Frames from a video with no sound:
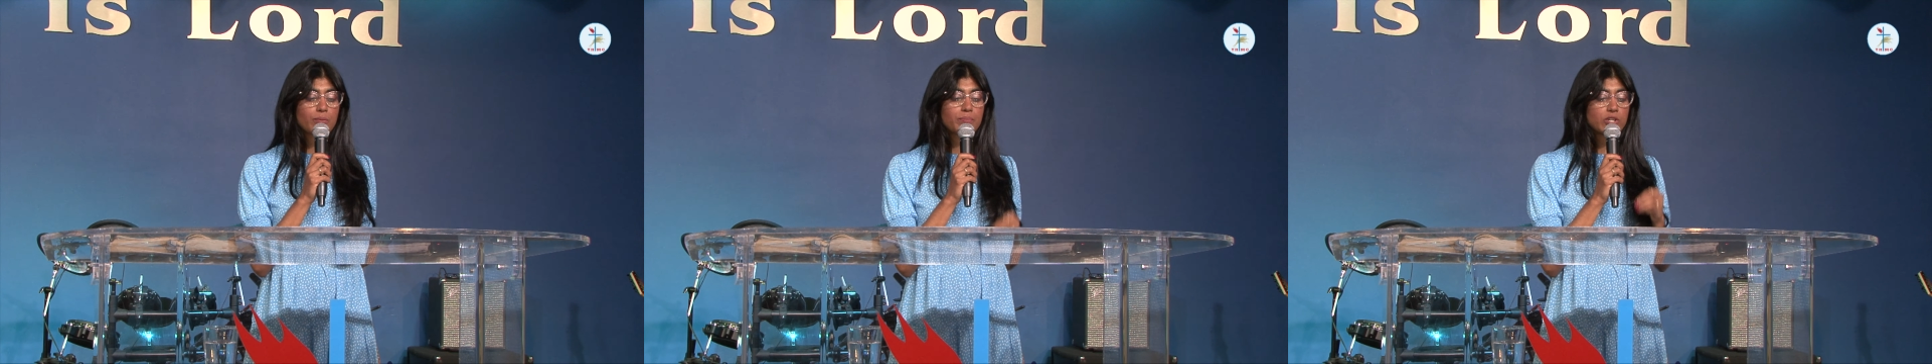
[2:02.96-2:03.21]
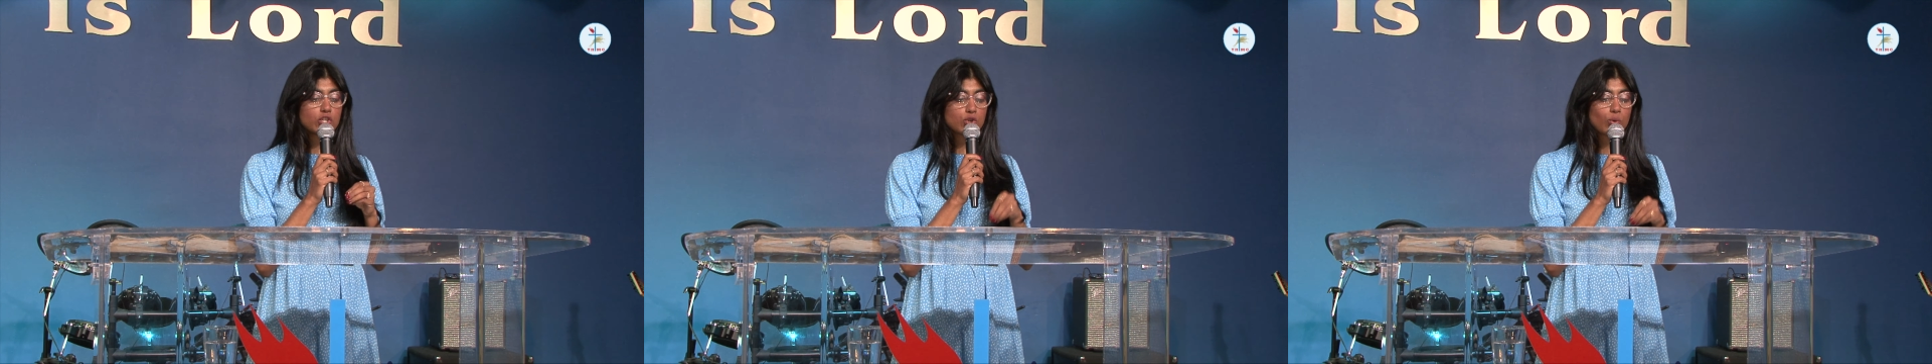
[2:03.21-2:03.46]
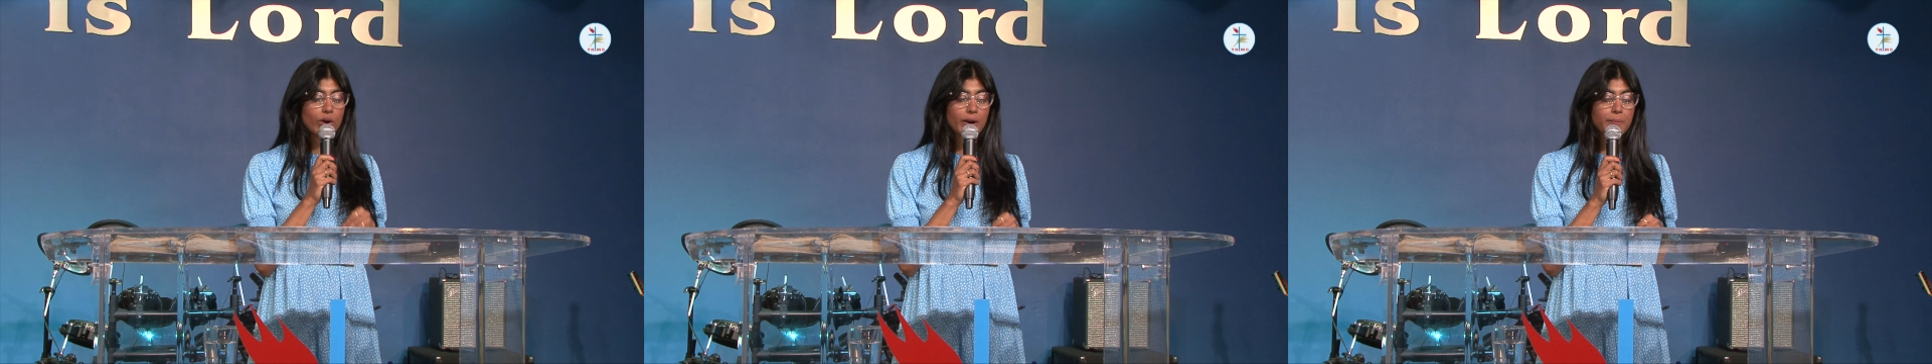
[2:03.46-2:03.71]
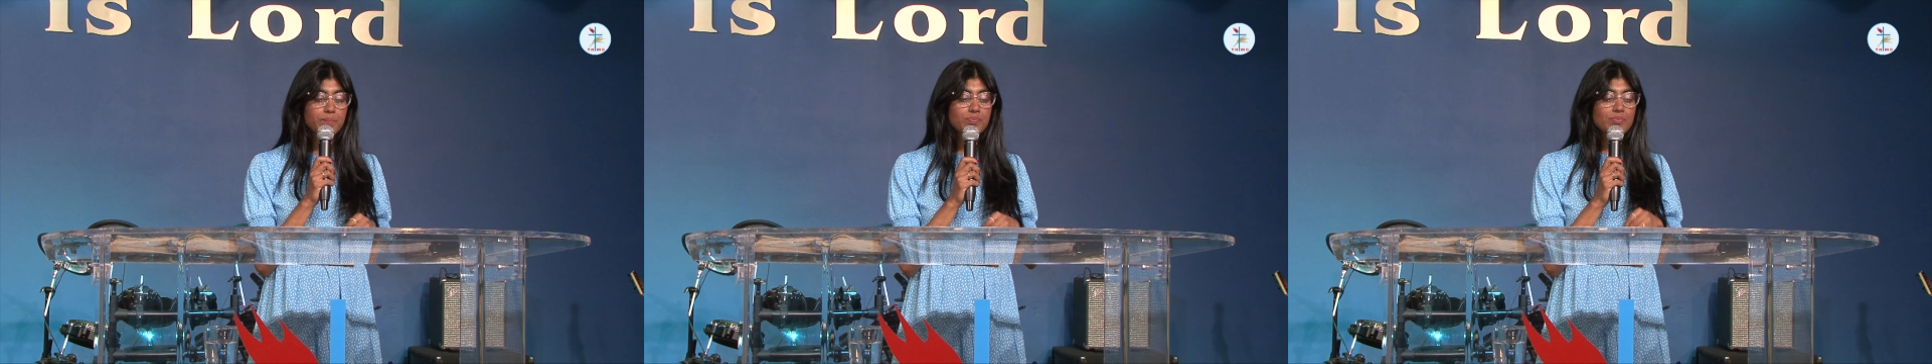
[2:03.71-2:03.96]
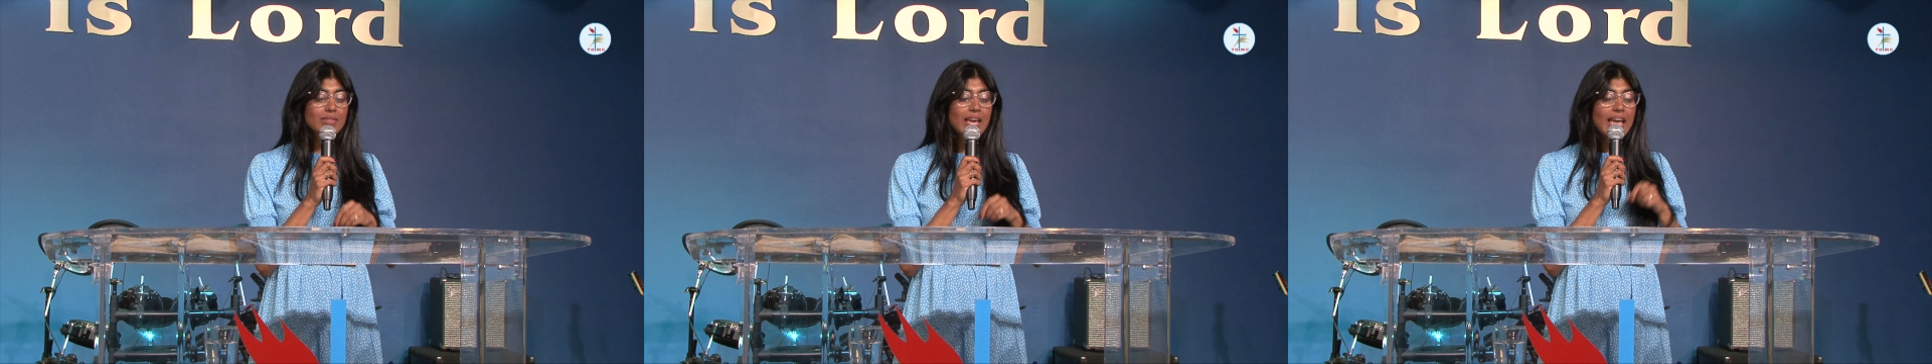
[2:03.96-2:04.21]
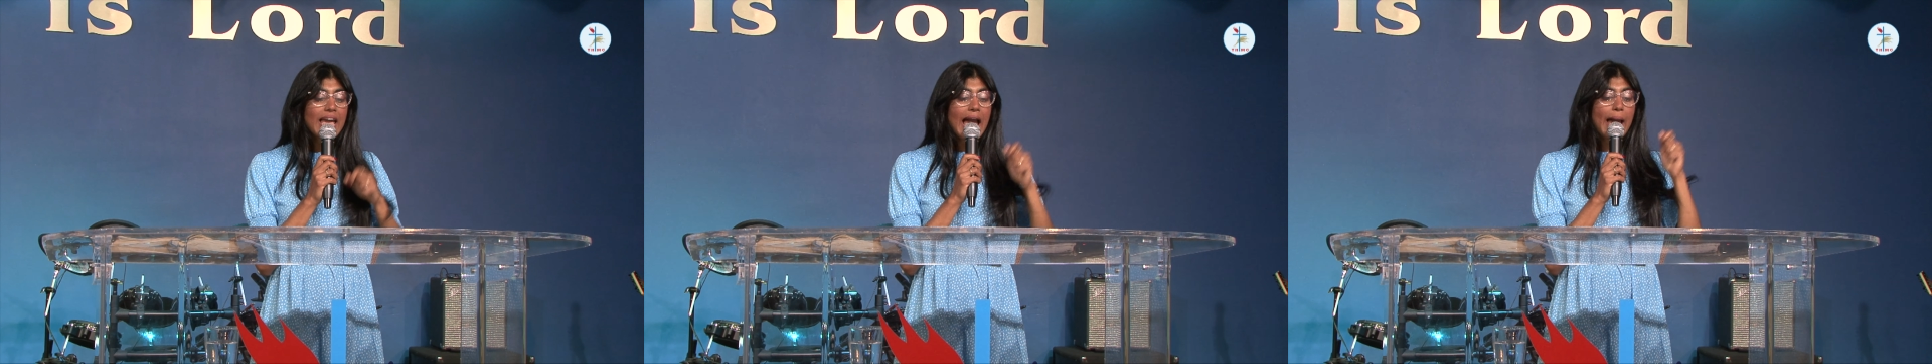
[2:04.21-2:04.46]
mature.
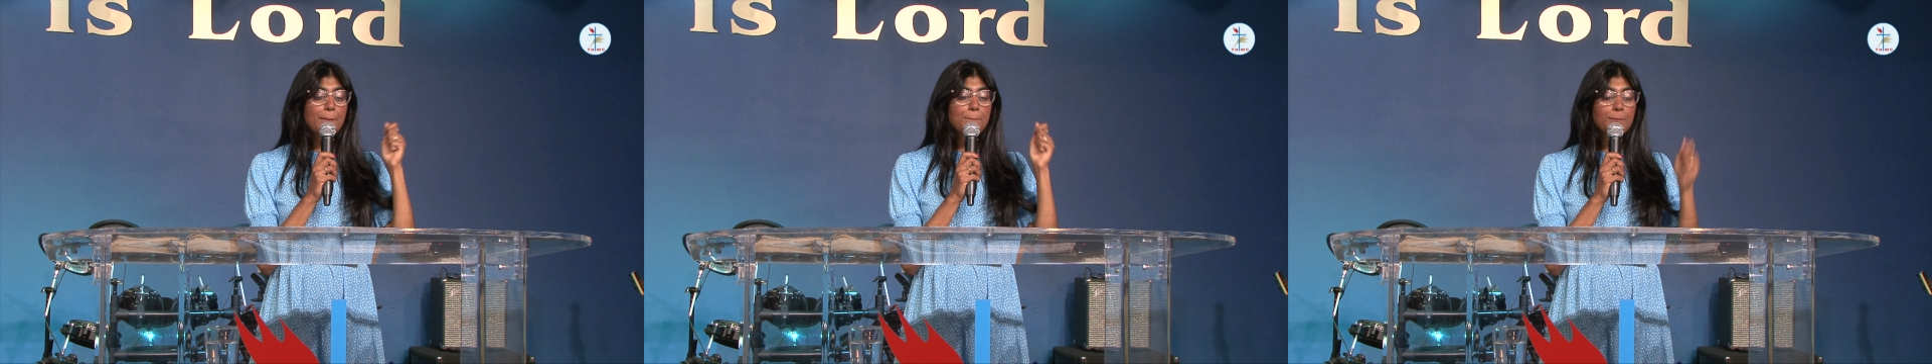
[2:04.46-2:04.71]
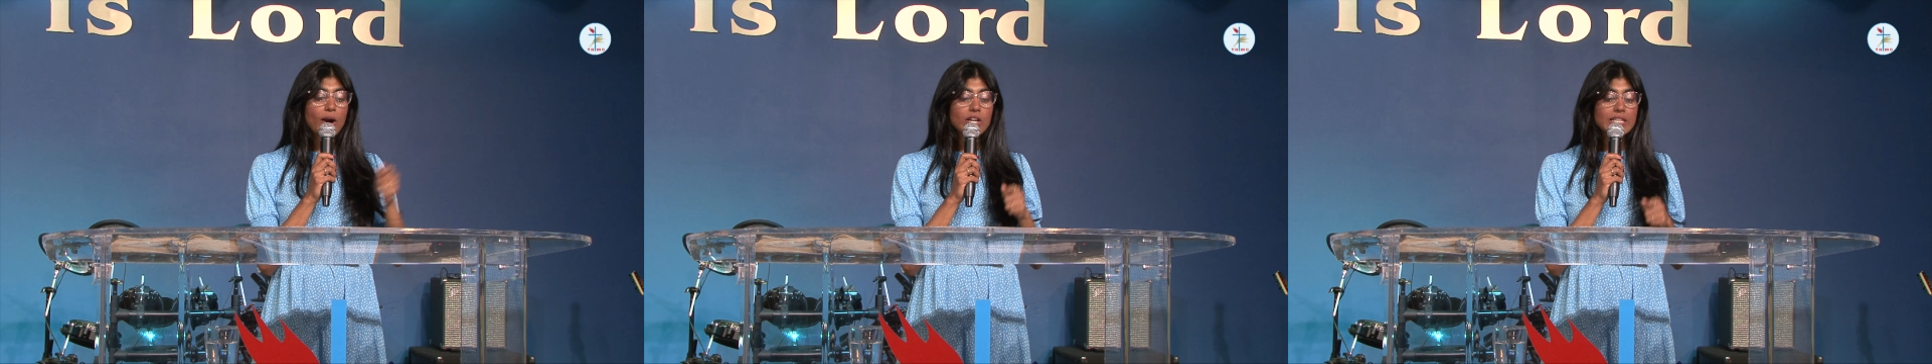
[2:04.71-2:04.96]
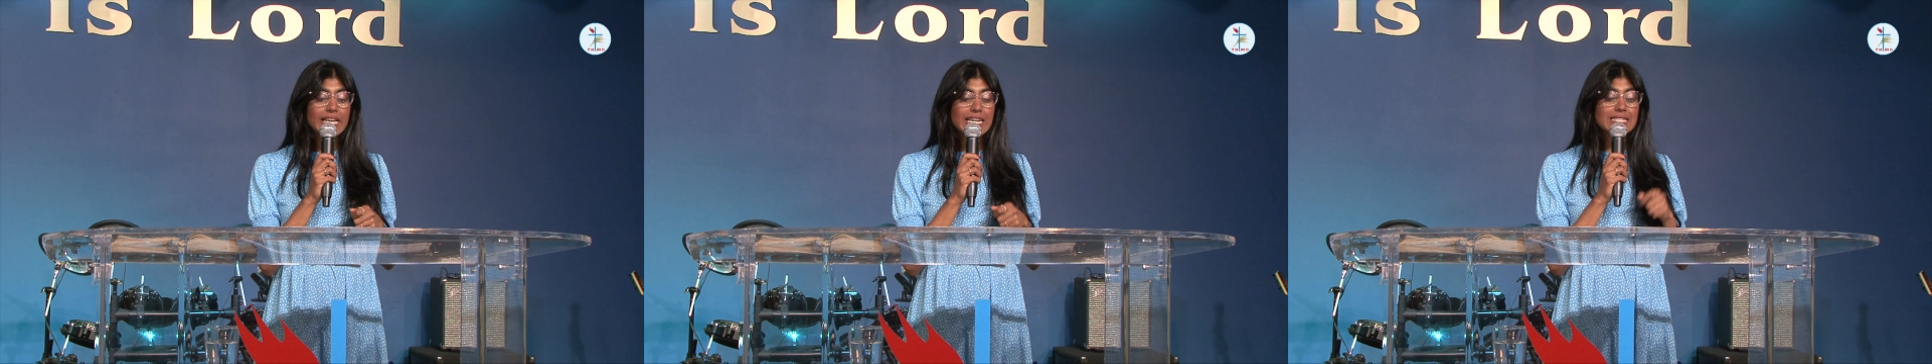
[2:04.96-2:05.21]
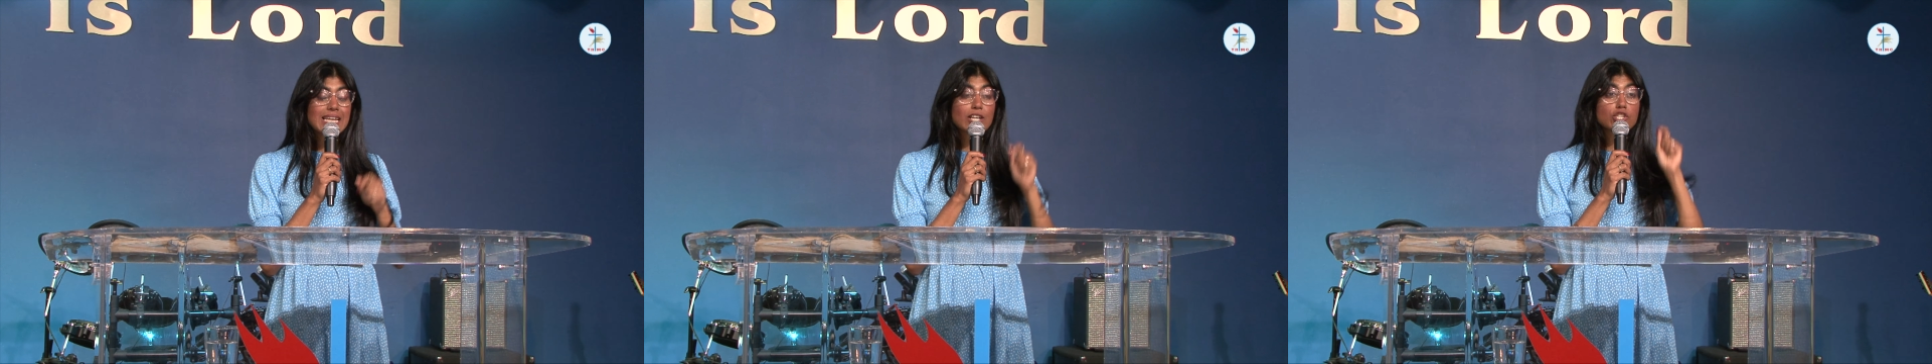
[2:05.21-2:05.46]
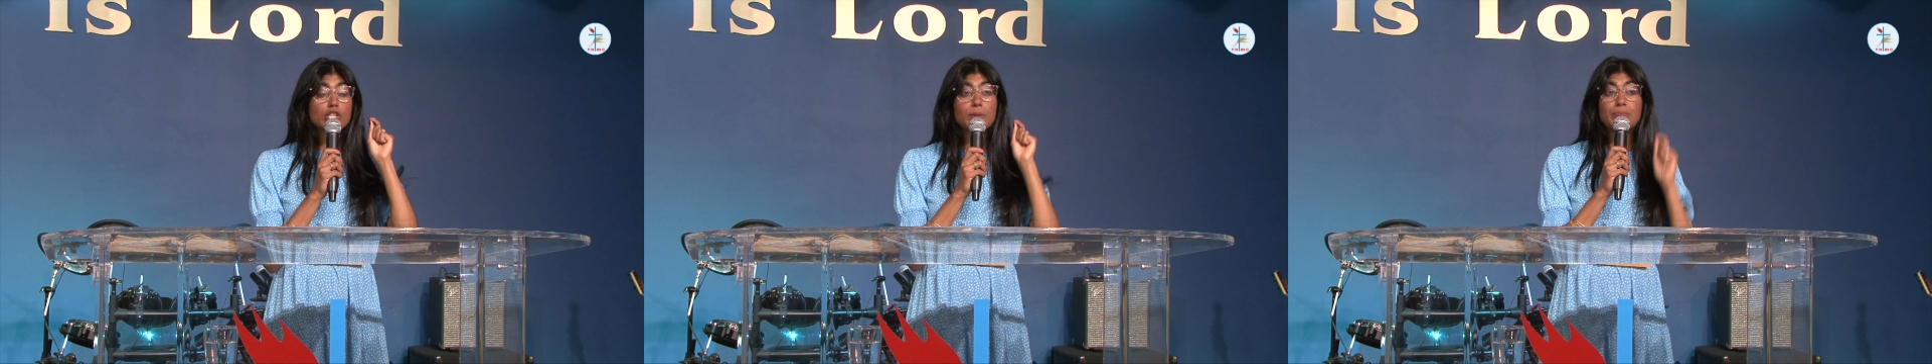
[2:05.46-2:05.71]
And barley is actually